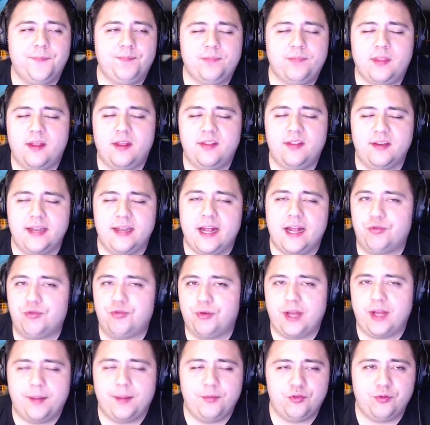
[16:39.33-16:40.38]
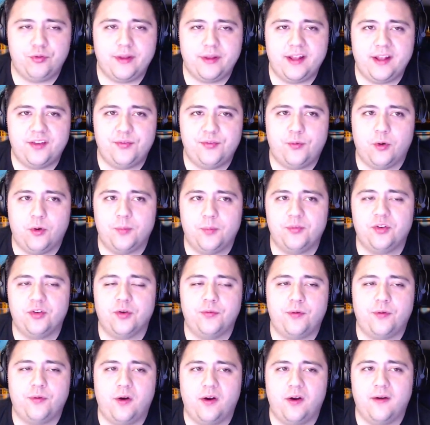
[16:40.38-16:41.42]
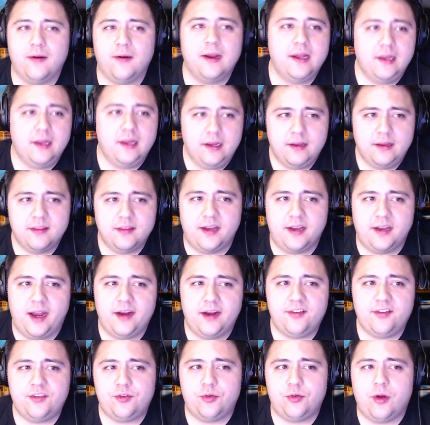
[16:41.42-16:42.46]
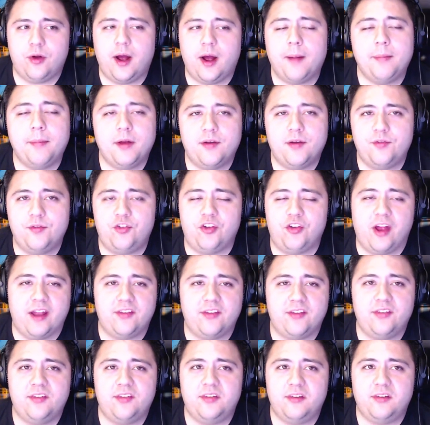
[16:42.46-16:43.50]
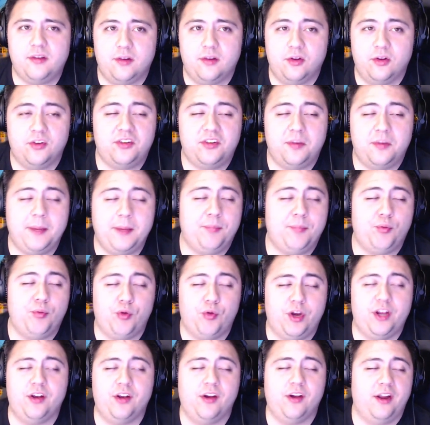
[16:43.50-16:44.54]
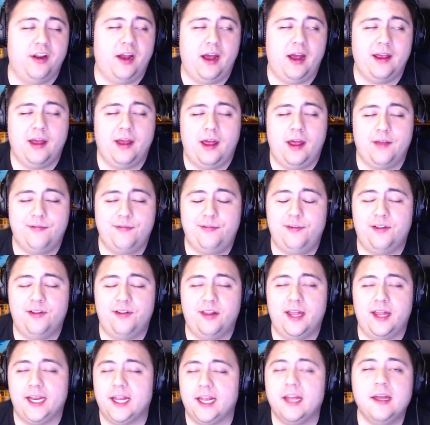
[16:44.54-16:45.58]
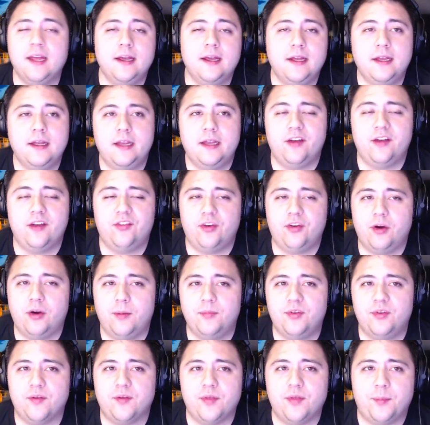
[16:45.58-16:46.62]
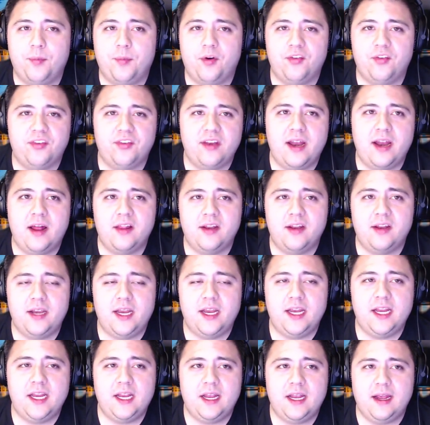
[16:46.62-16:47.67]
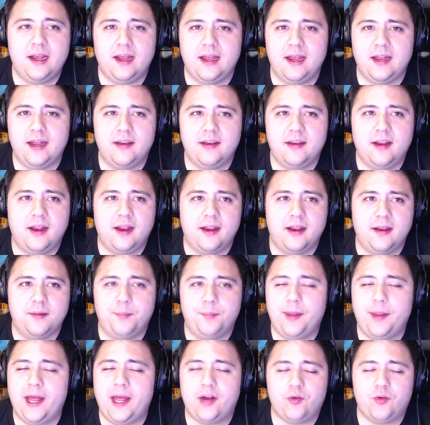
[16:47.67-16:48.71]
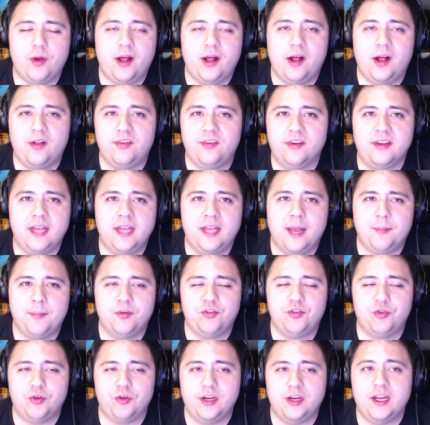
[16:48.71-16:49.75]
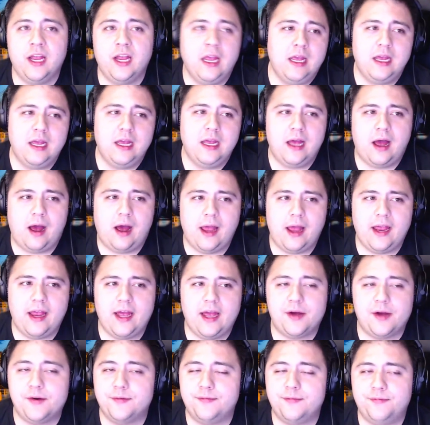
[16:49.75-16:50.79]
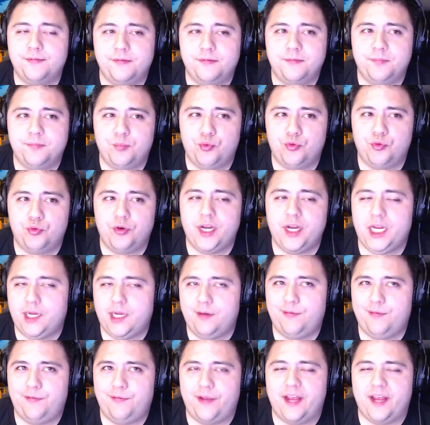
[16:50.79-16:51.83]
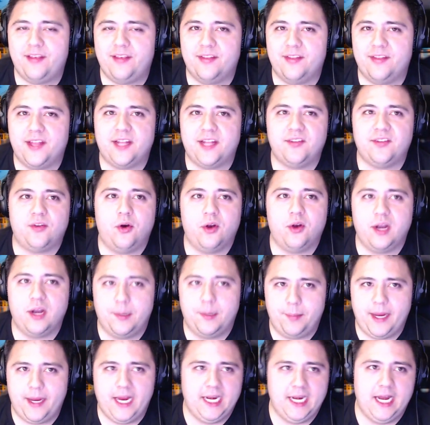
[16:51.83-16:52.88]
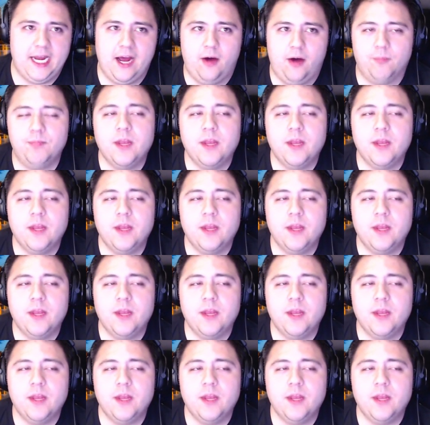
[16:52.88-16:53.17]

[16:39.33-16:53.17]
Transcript: the natural chemistry that's formed so far, the next crop of Jets look to be pretty good. I feel like in terms of the personality and backgrounds and chemistry, I have pretty good faith that that's all going to pan out.